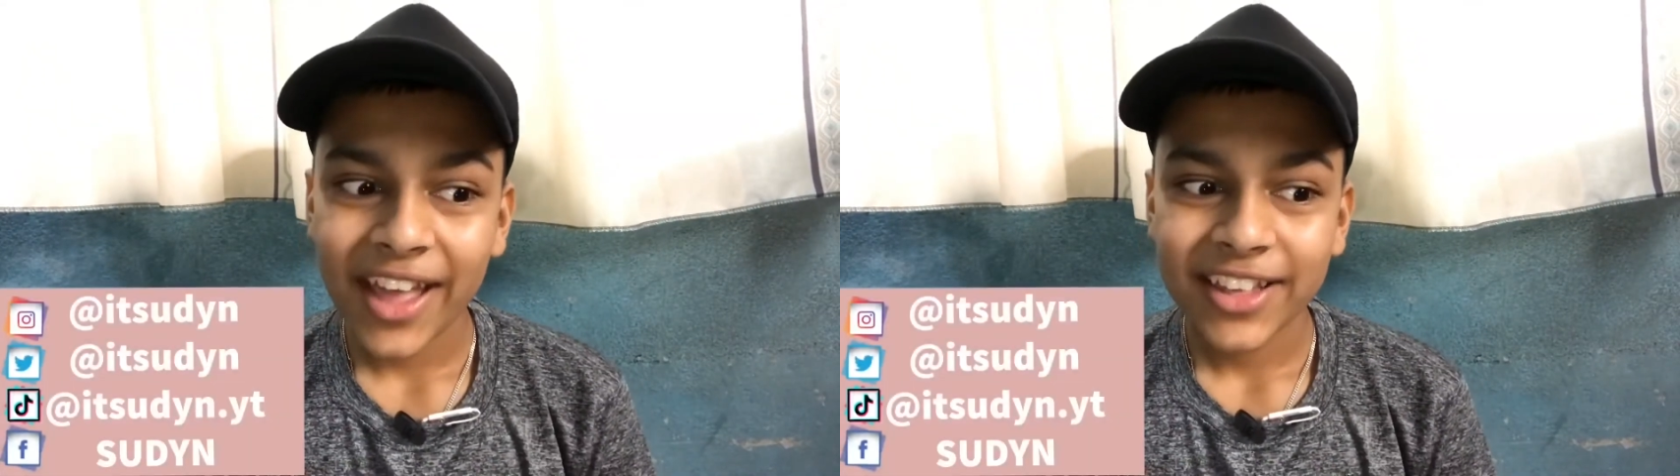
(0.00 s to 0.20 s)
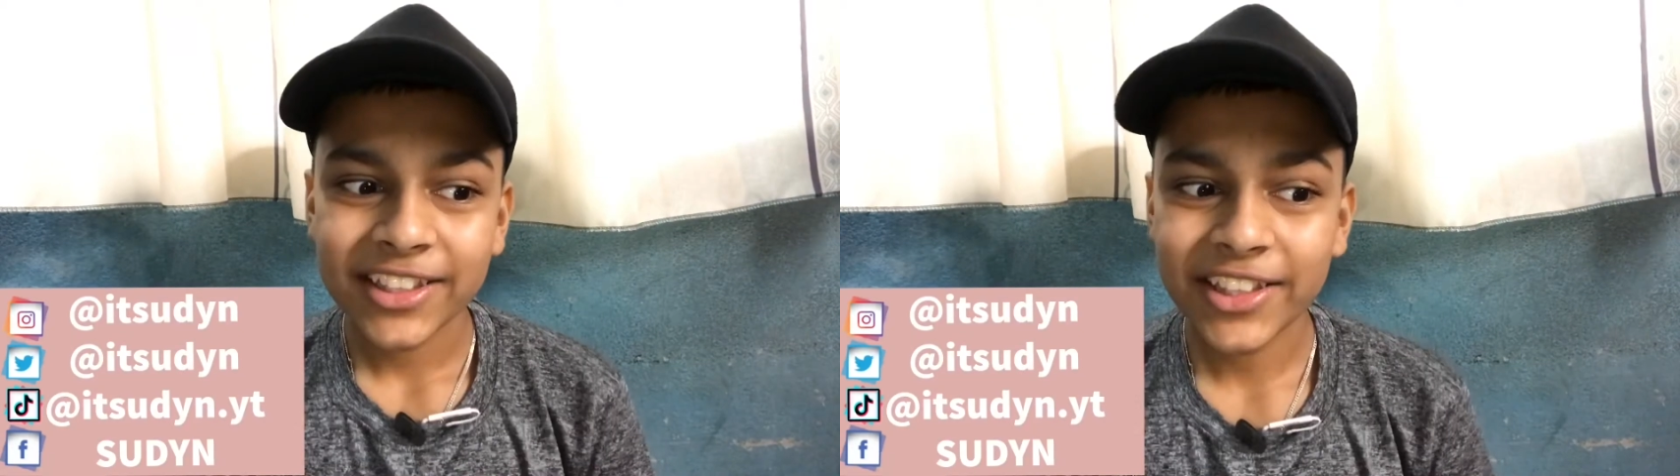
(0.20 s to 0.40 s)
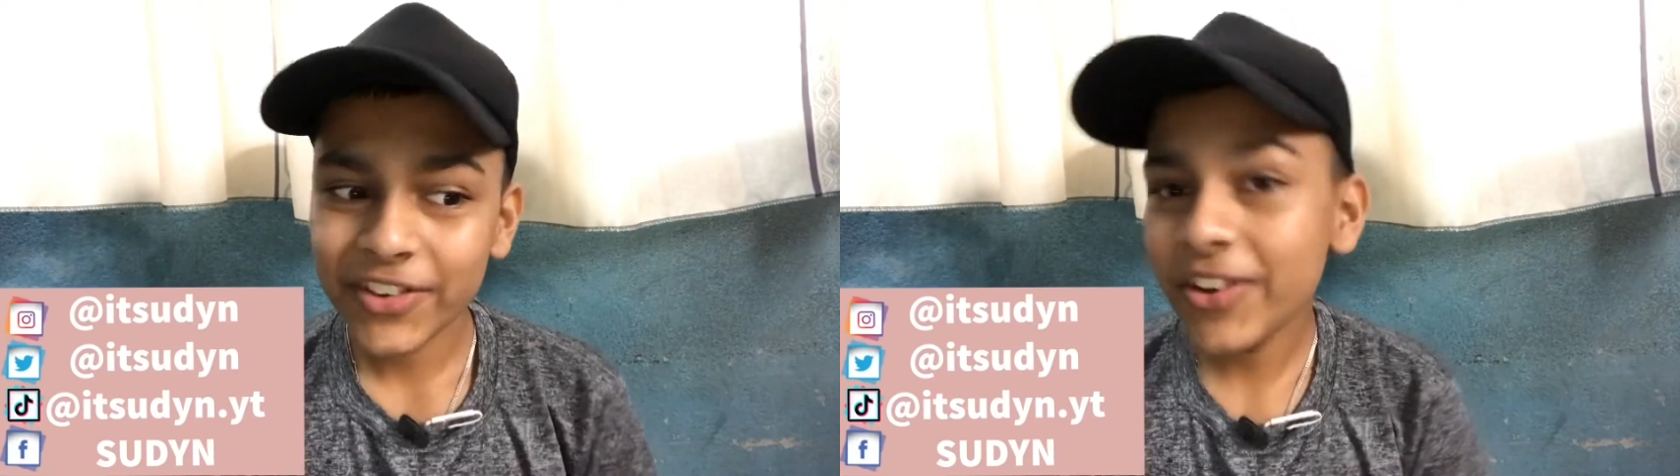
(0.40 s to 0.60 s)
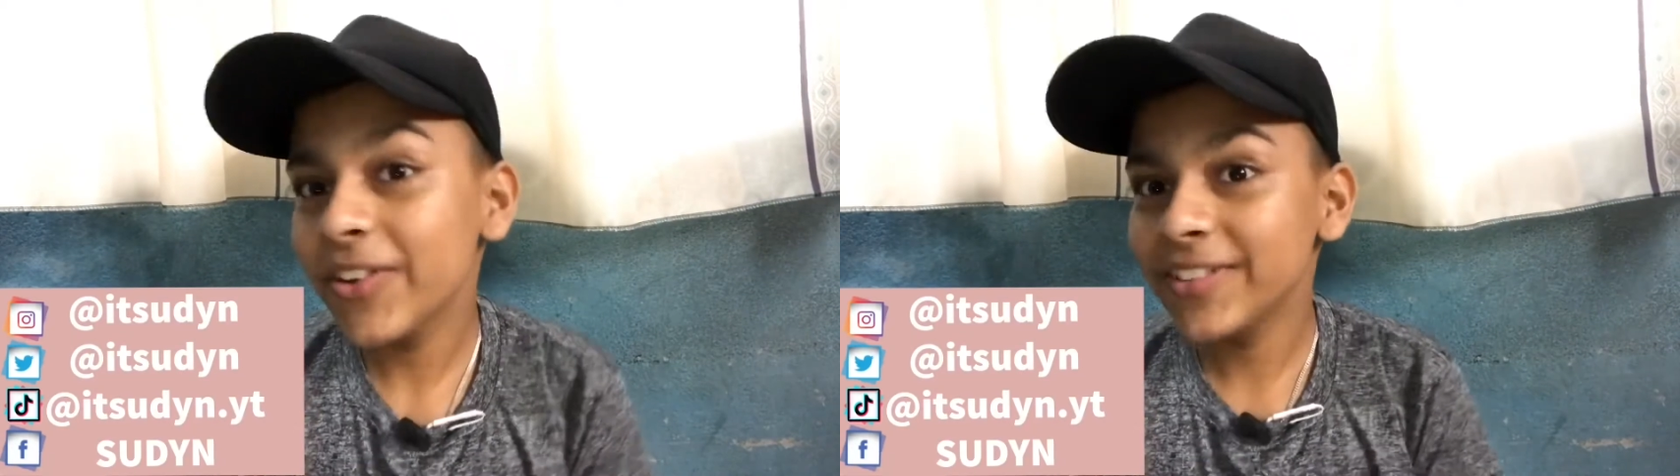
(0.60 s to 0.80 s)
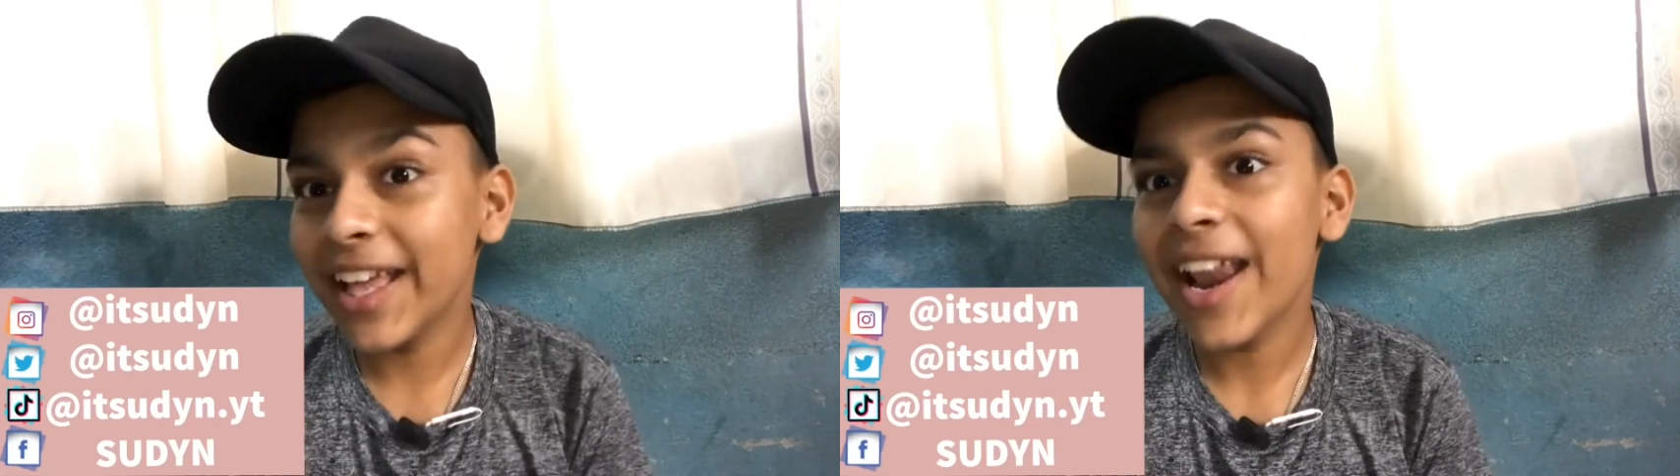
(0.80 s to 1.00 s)
you know
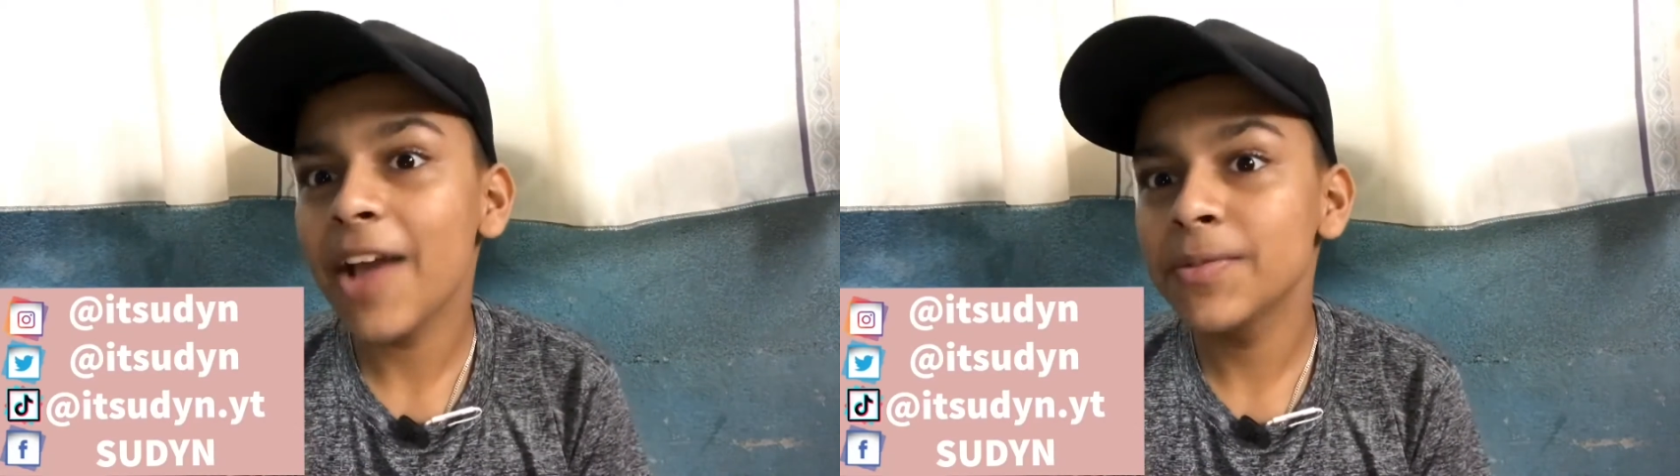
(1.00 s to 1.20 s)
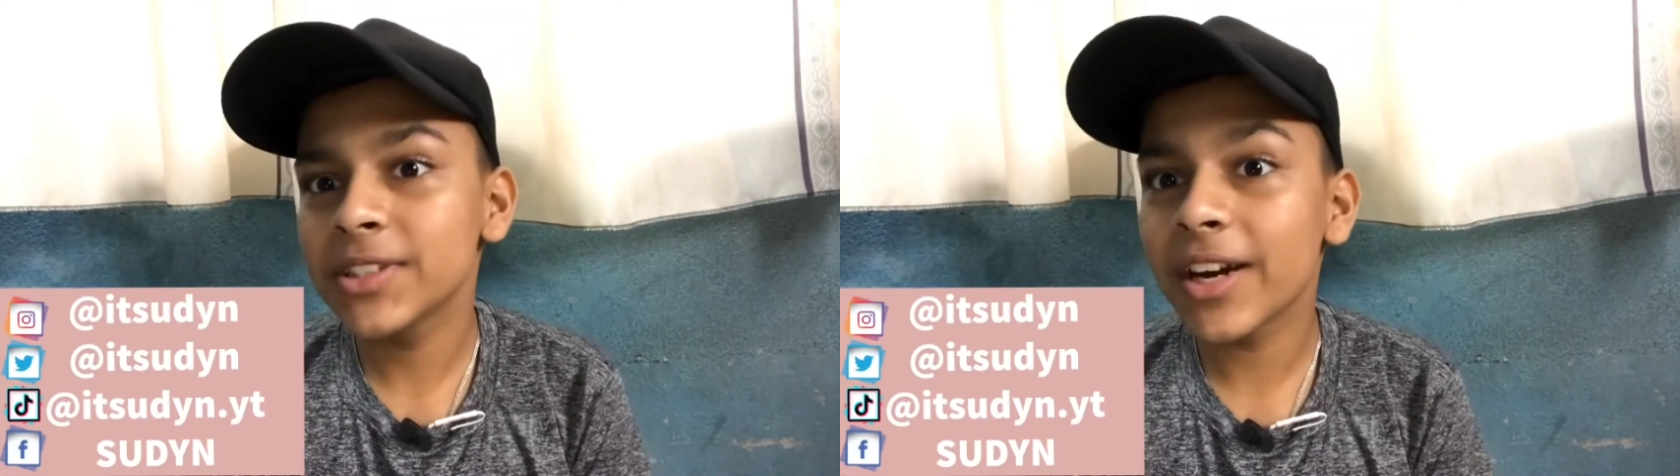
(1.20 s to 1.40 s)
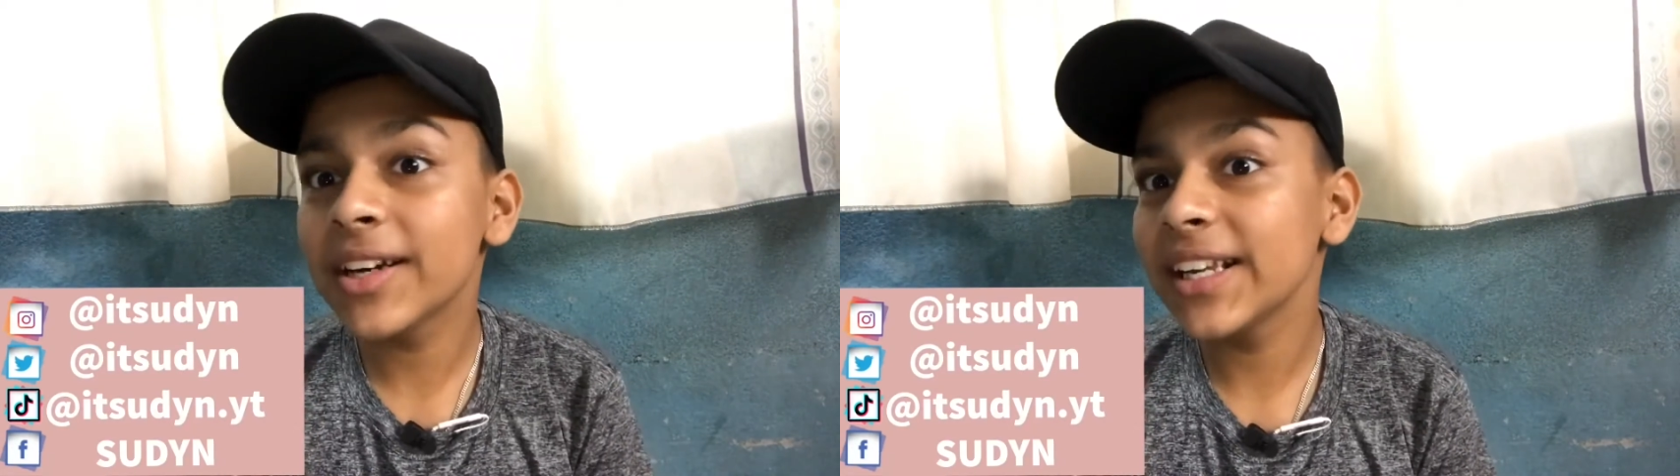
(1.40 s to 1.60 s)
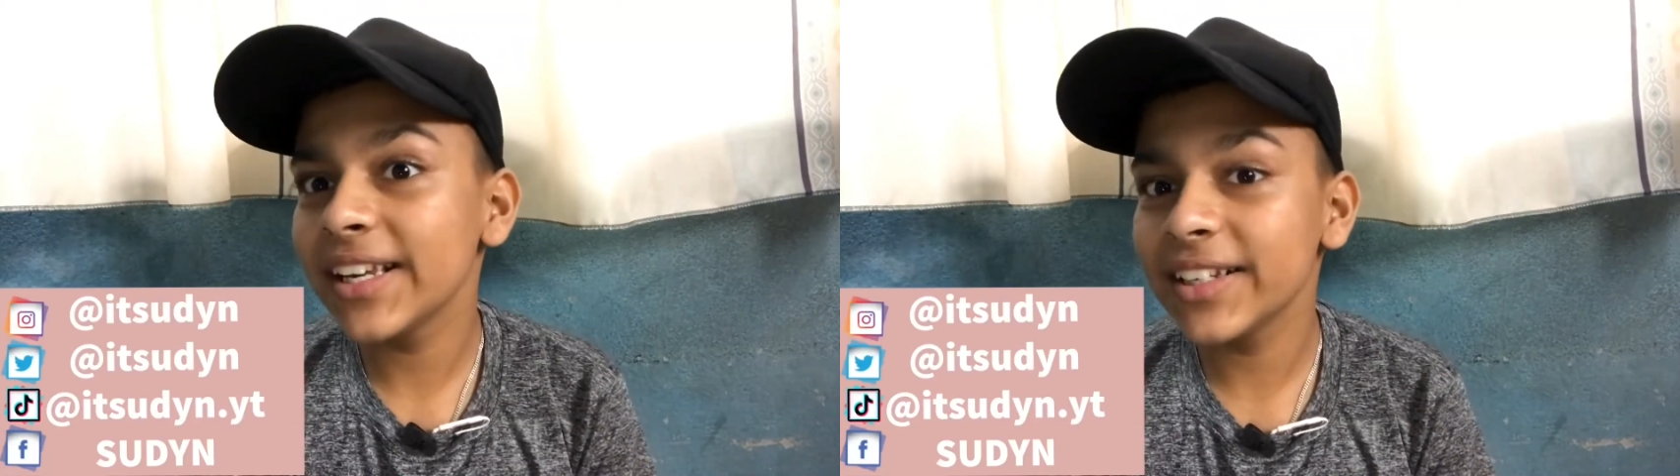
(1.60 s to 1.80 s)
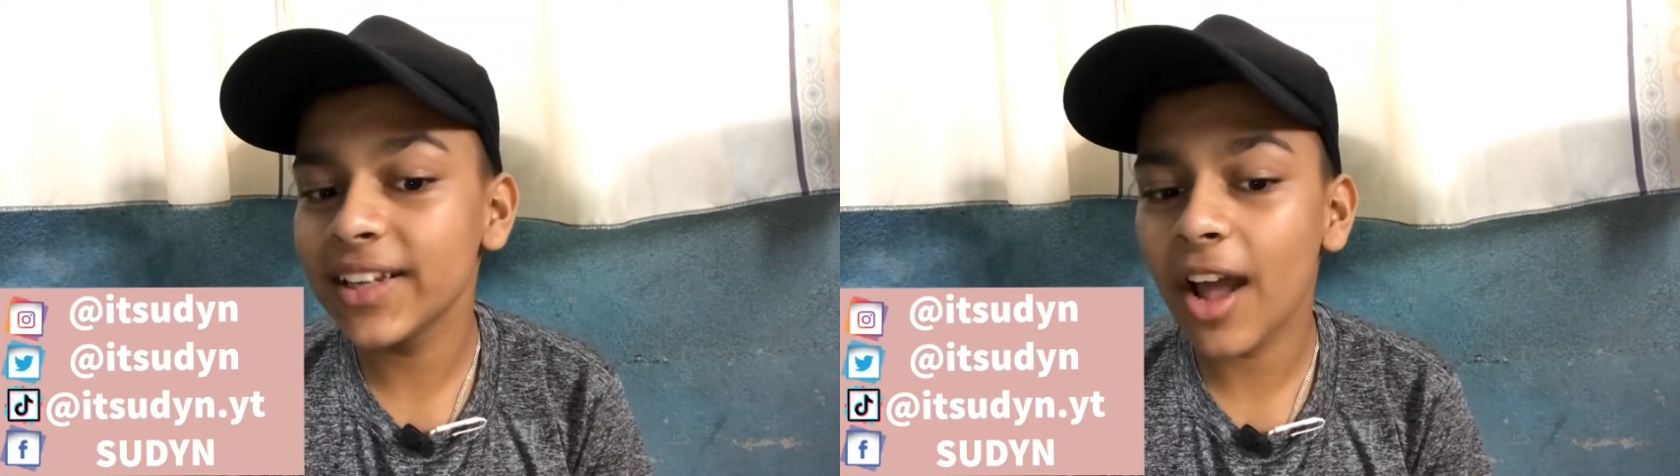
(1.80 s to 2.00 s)
that i've started